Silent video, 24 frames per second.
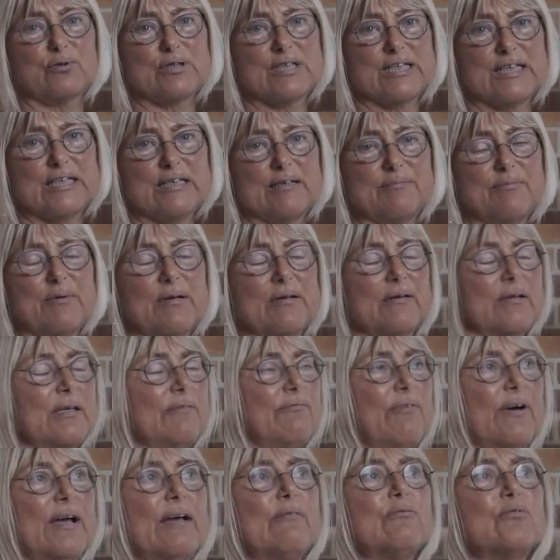deep,
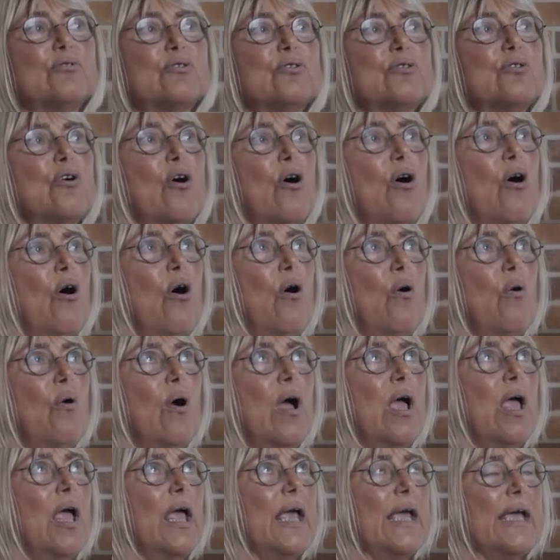if I would go
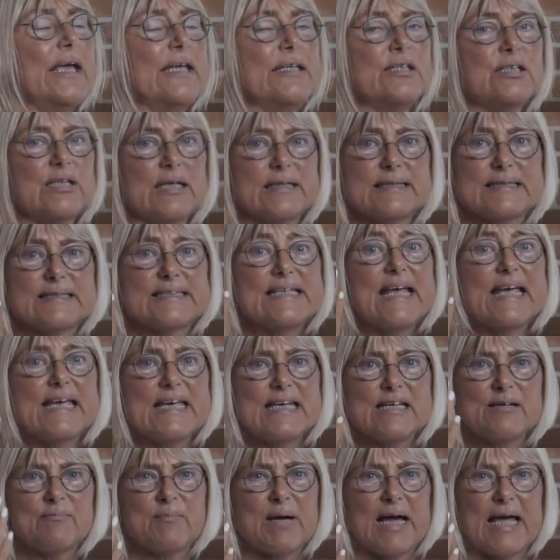stay
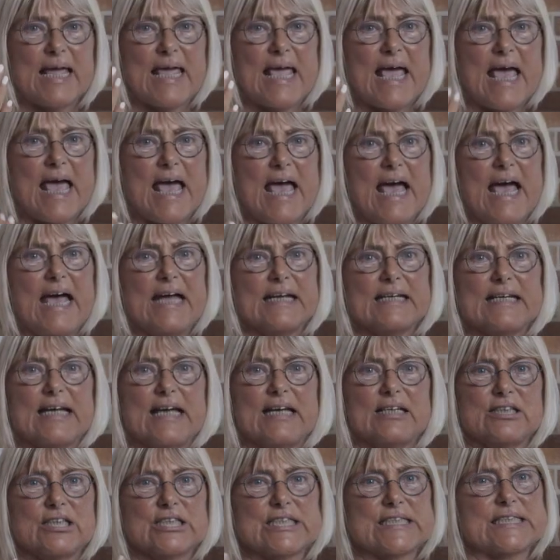in my head
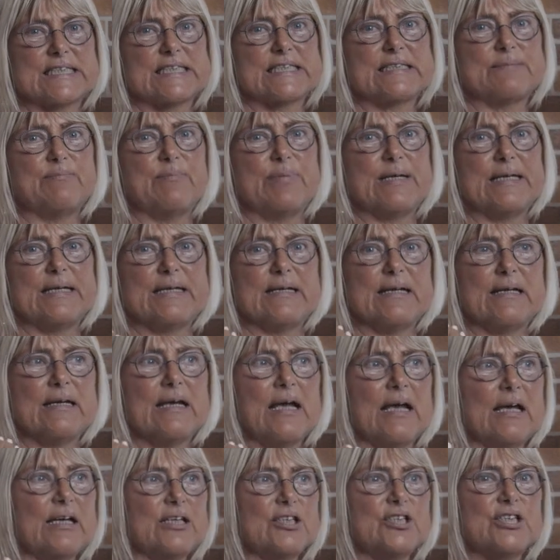and just be
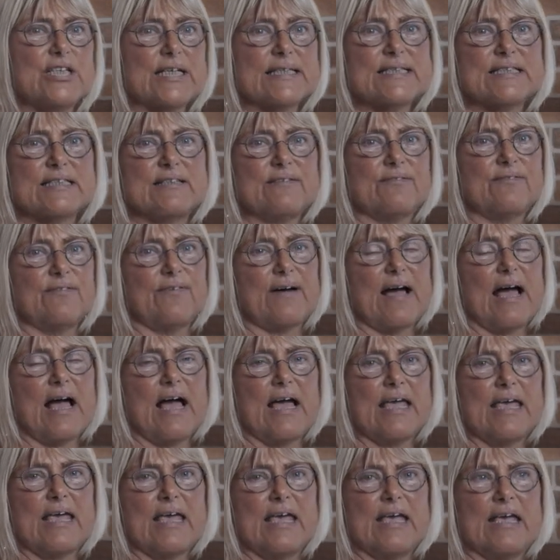
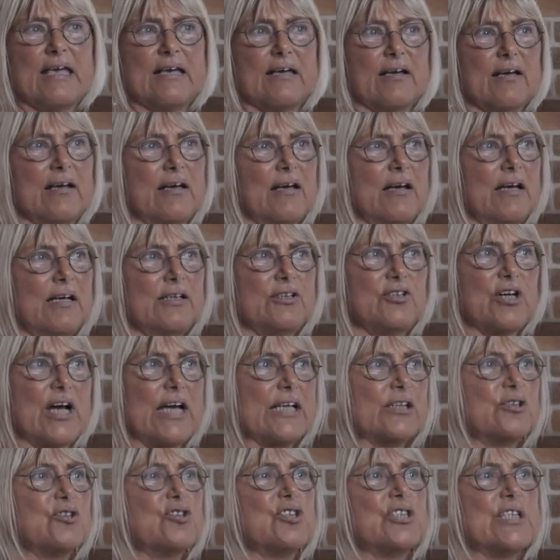justifying, trying
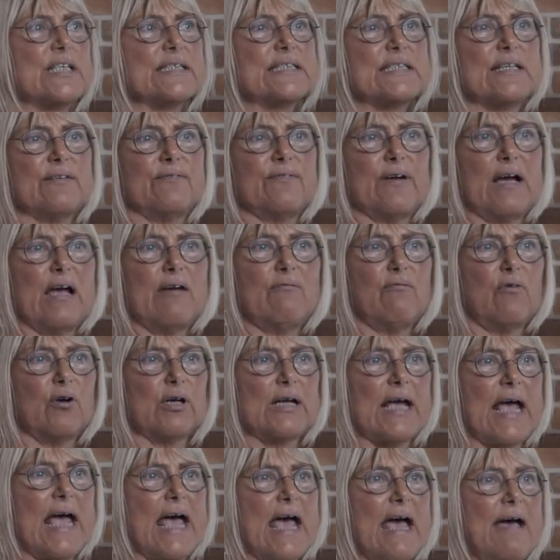to justify what
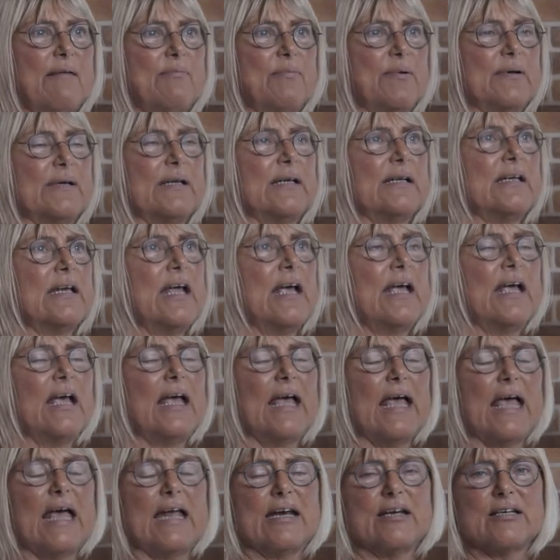happened
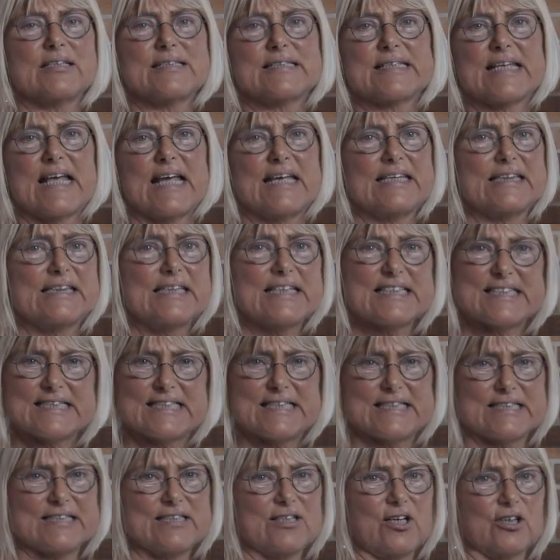and say this
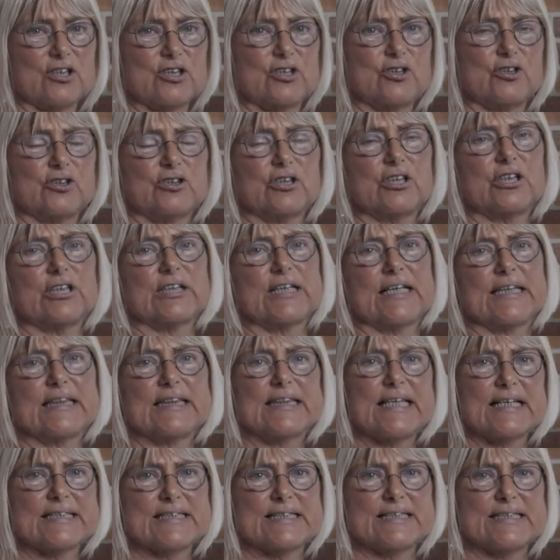is not good and
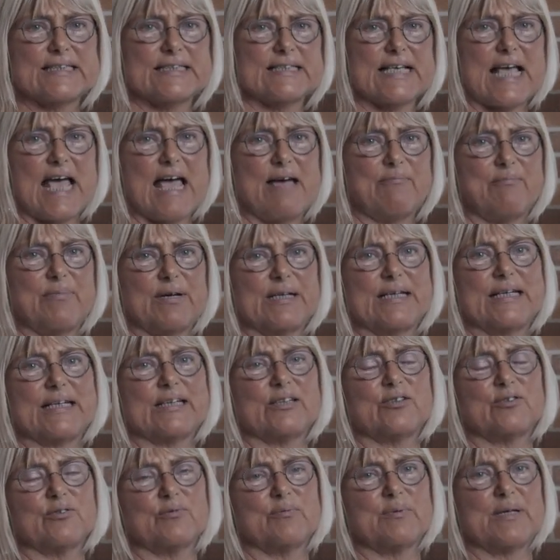this is happening
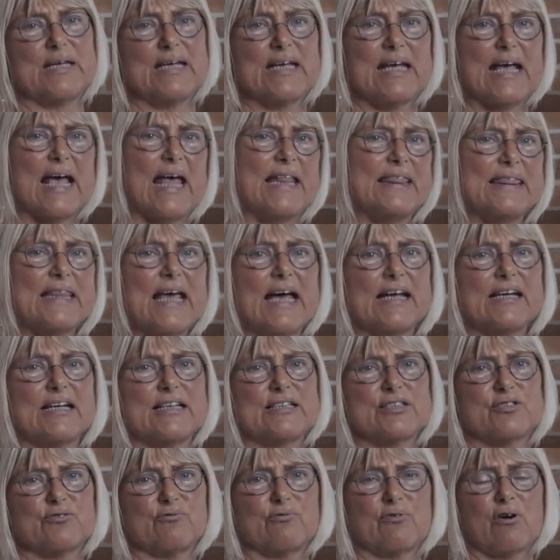to me and that
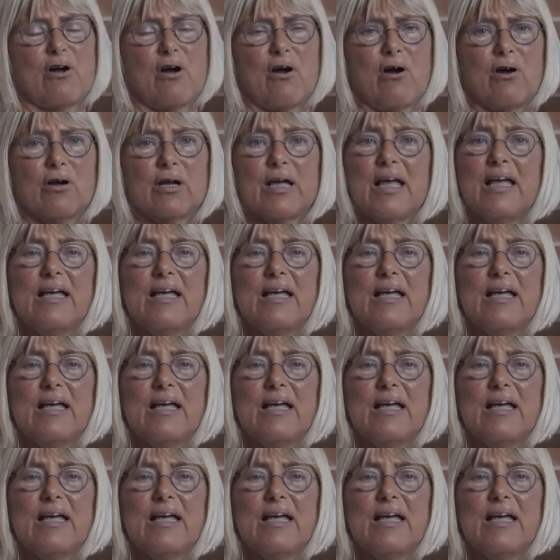is wrong,